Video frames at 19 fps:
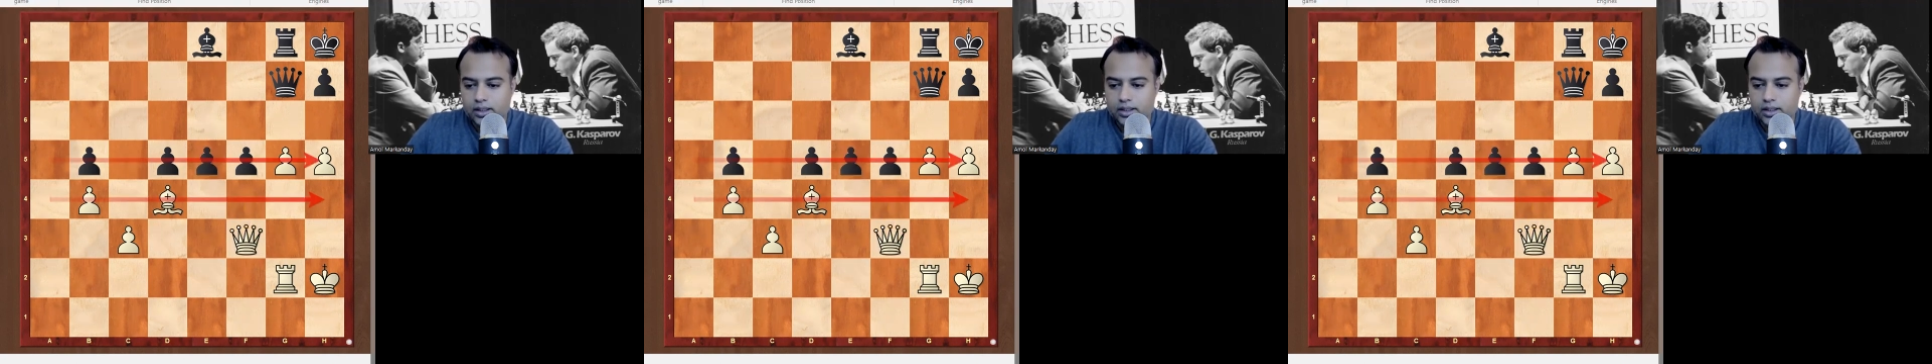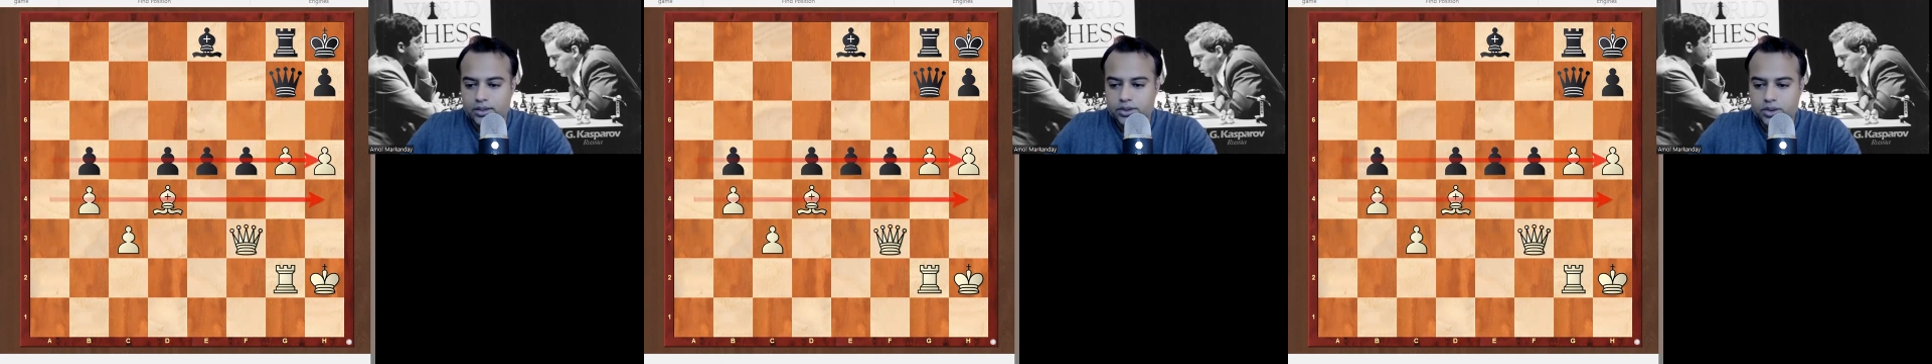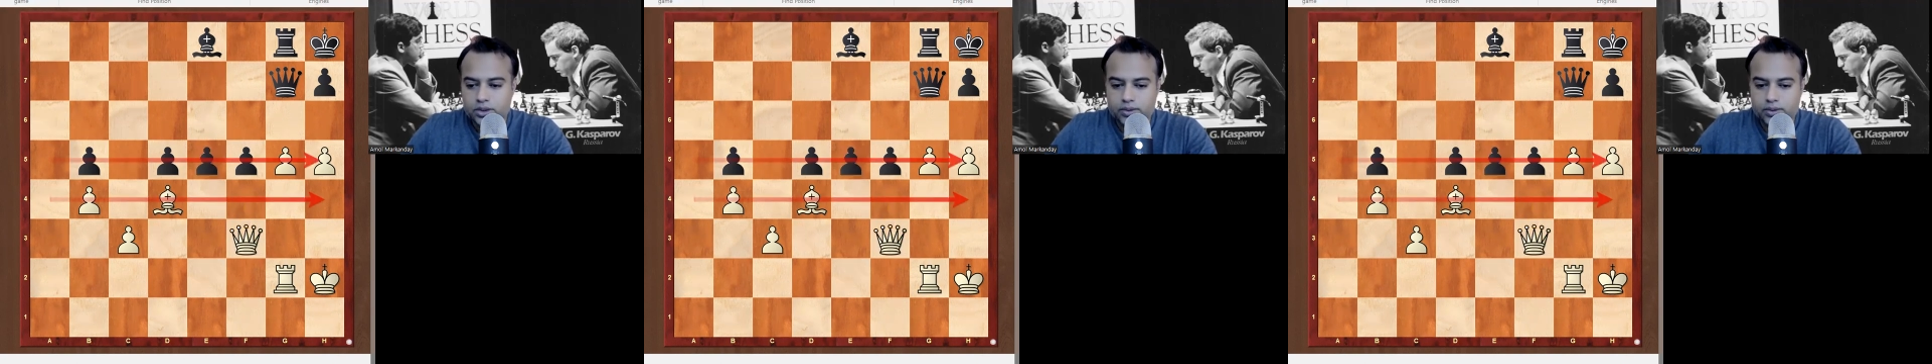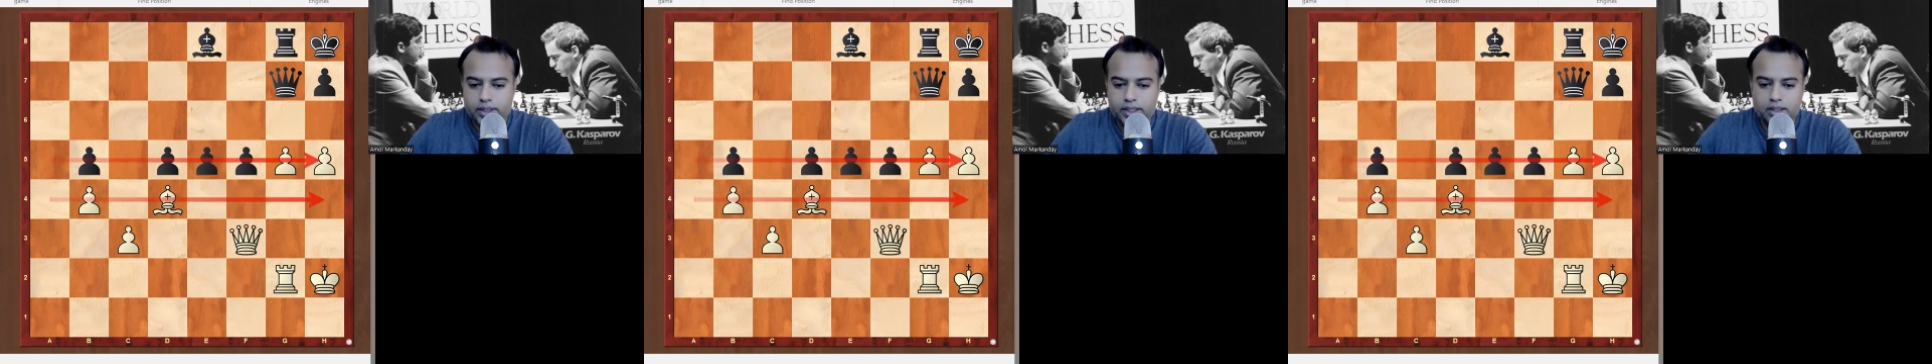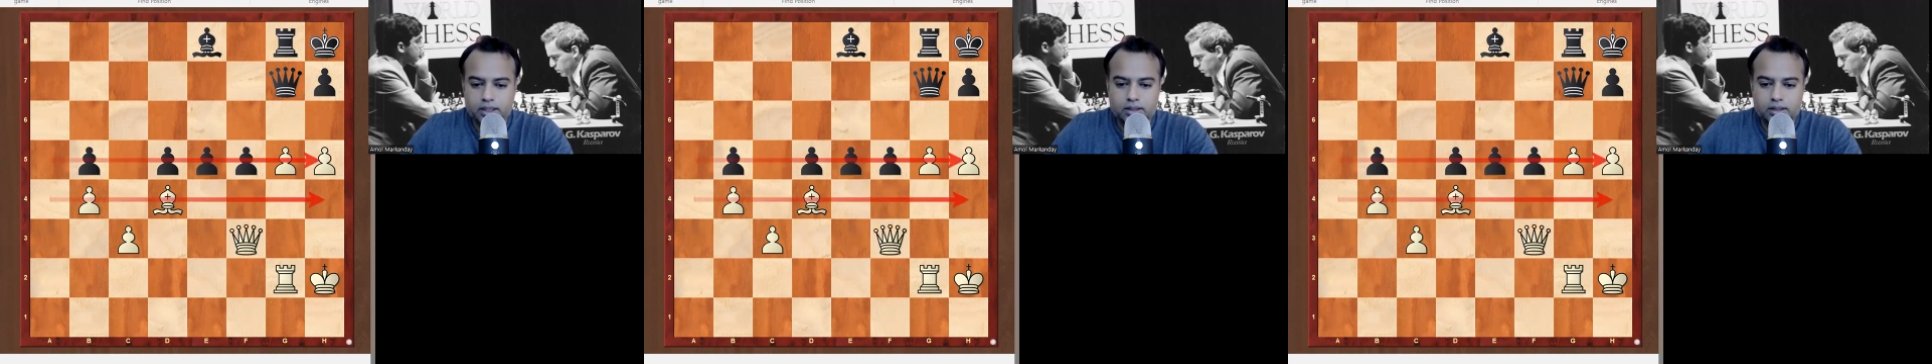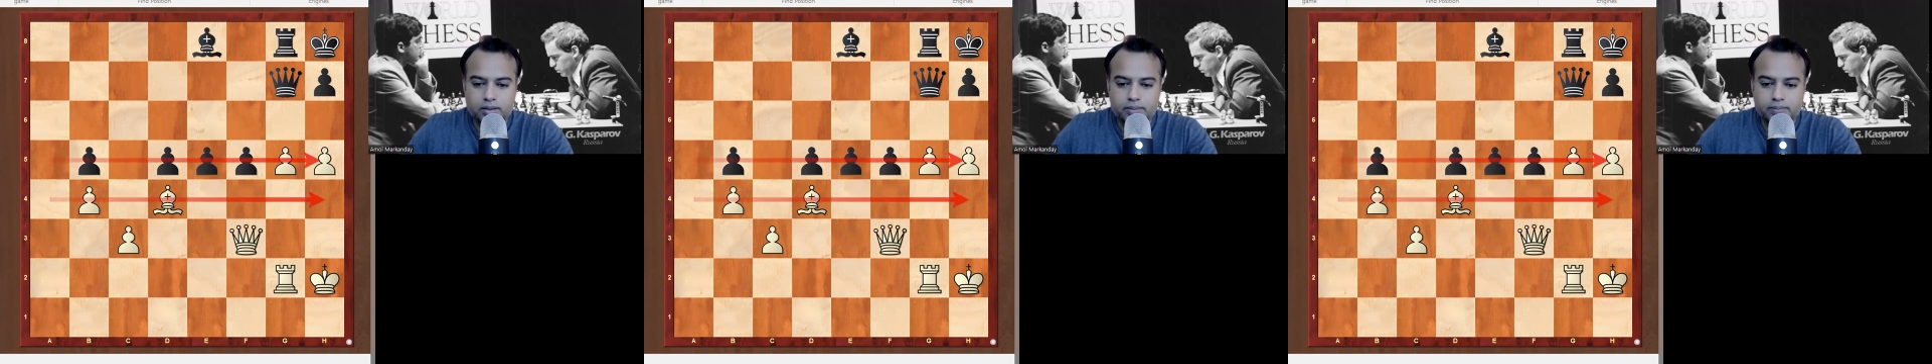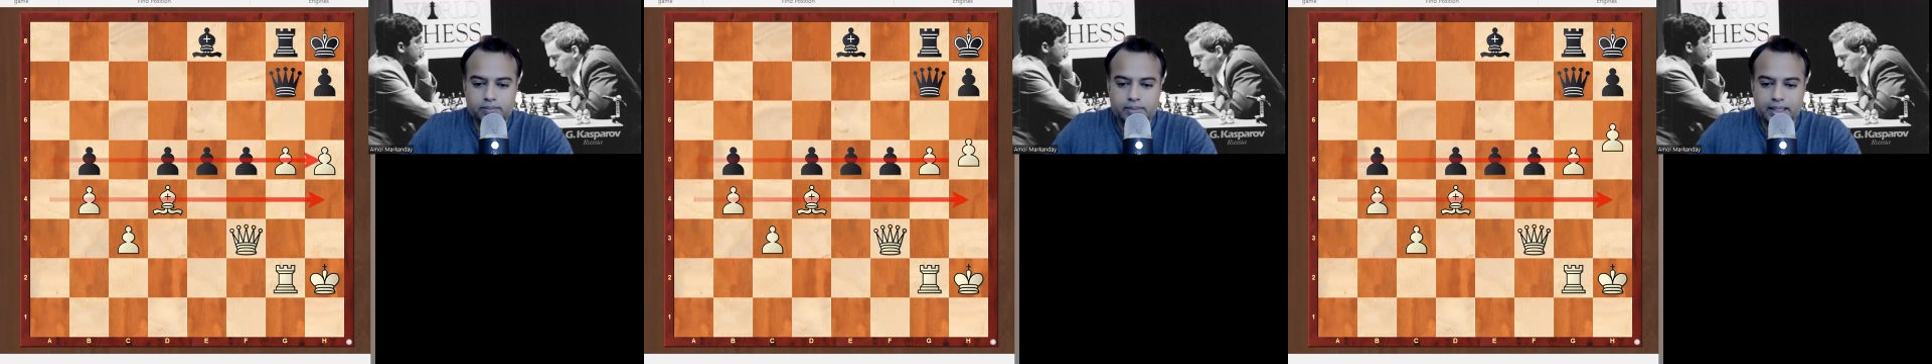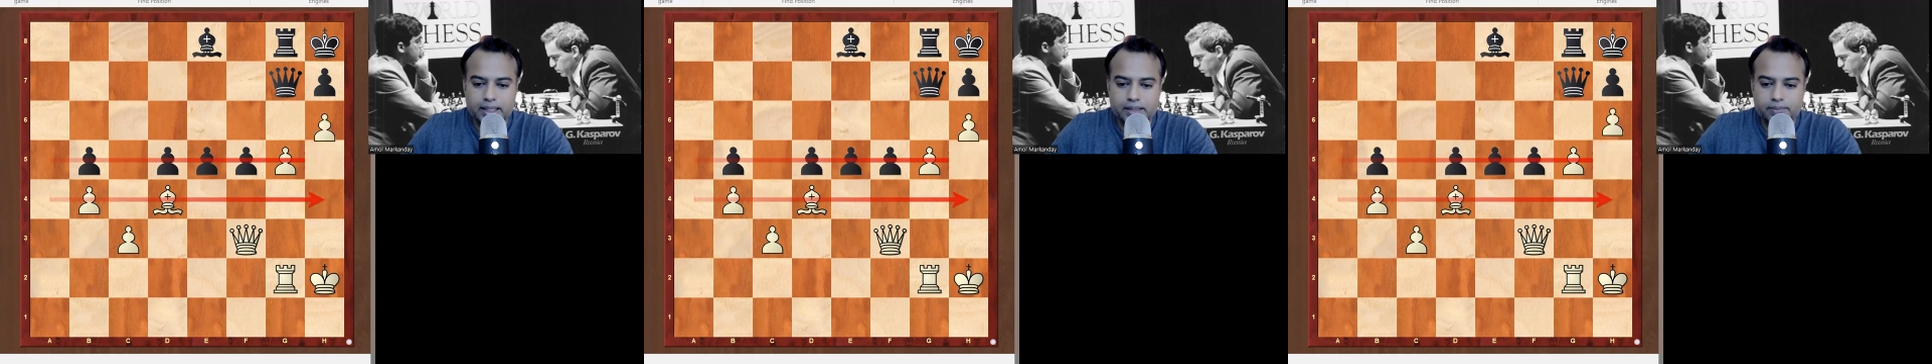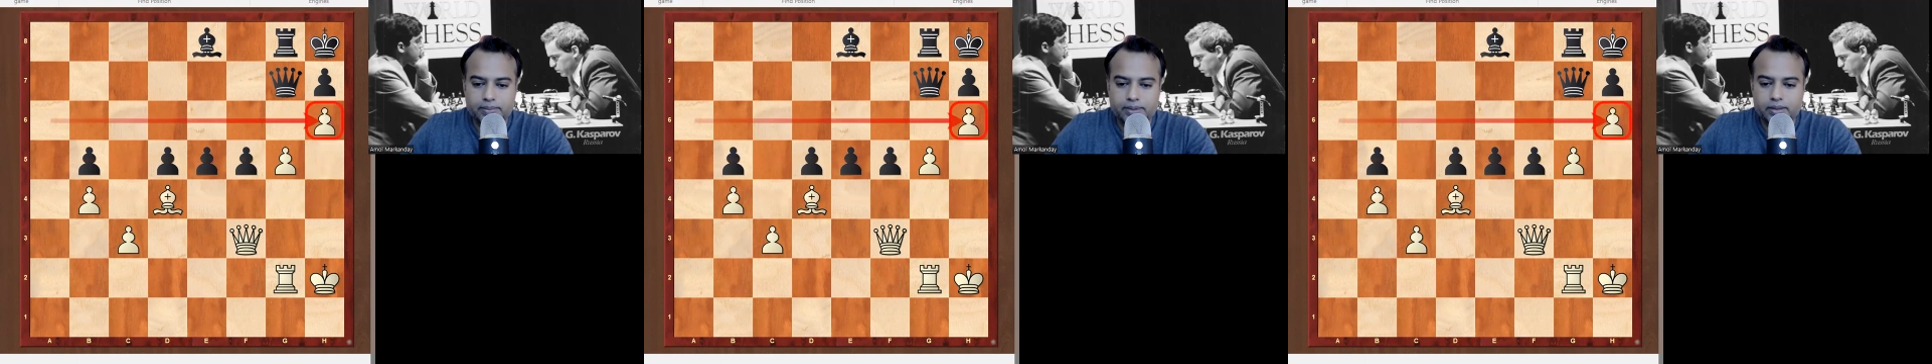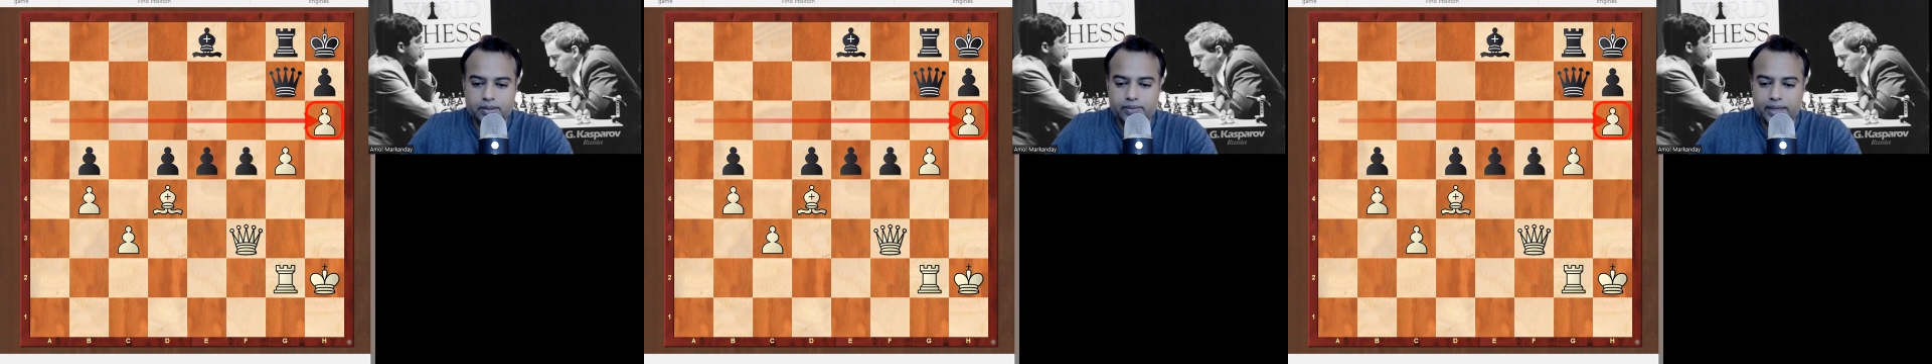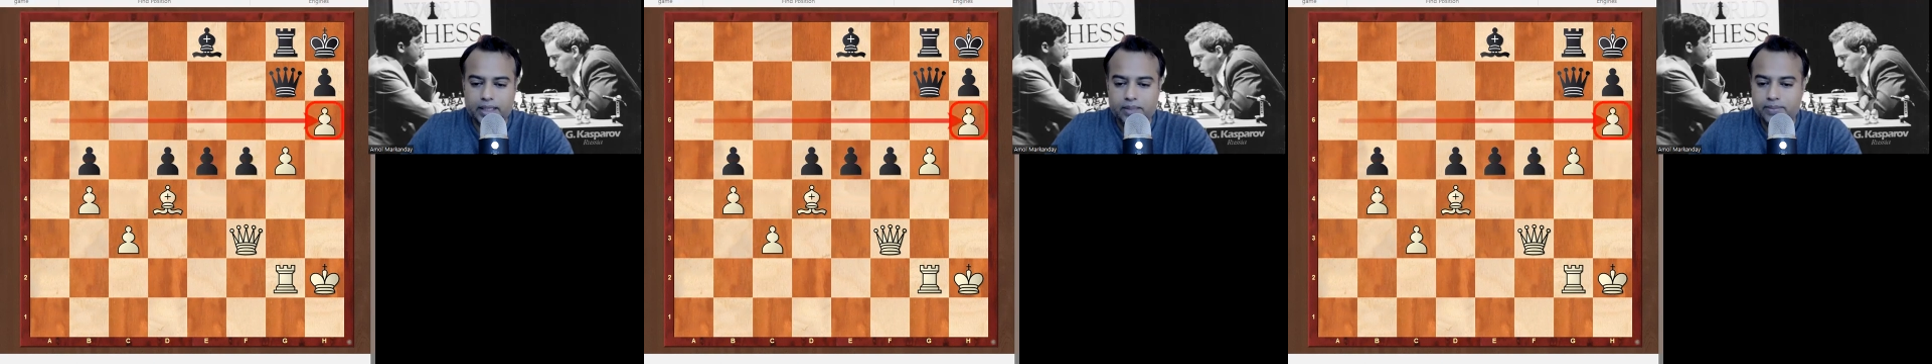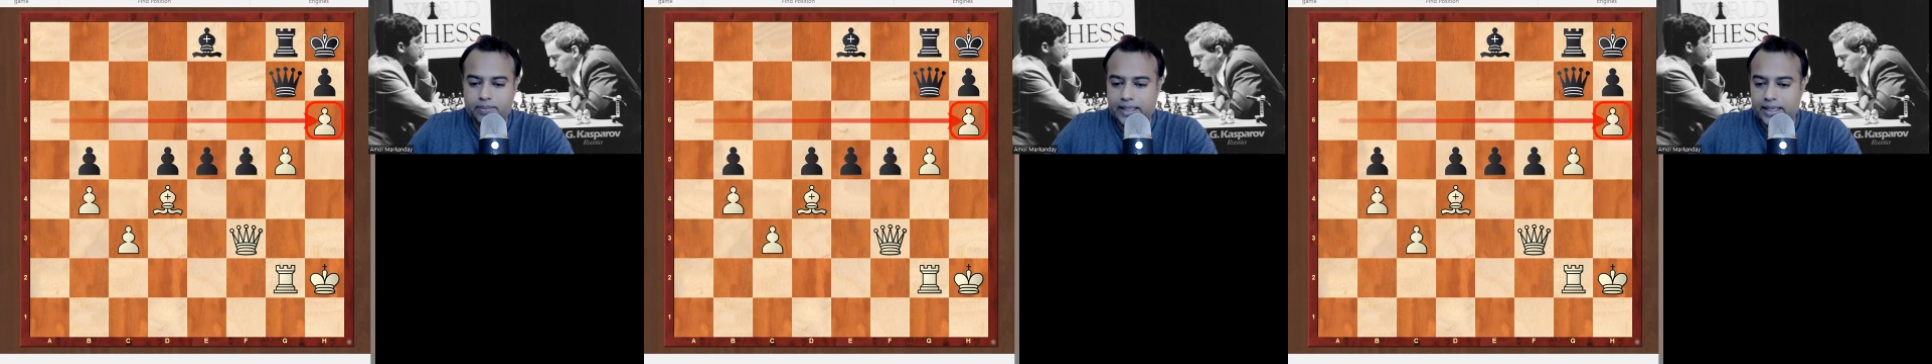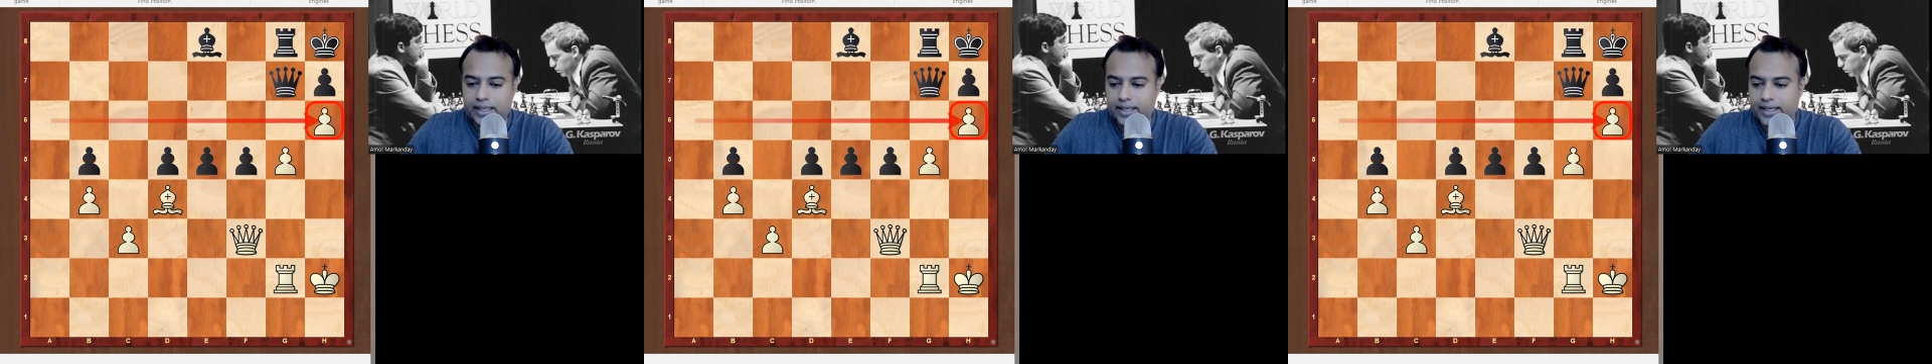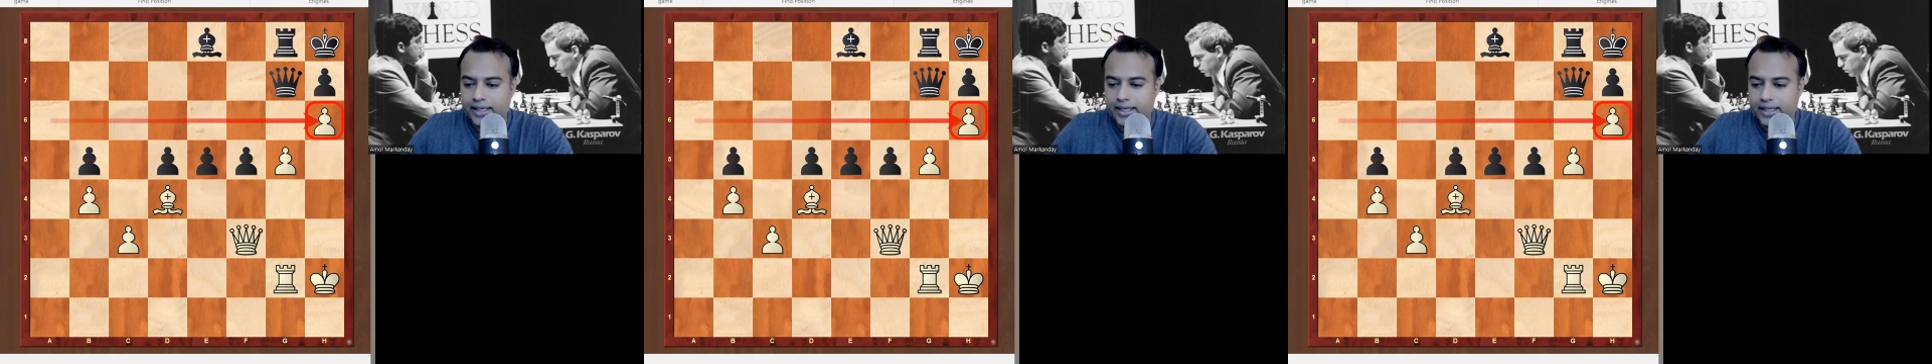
So here white played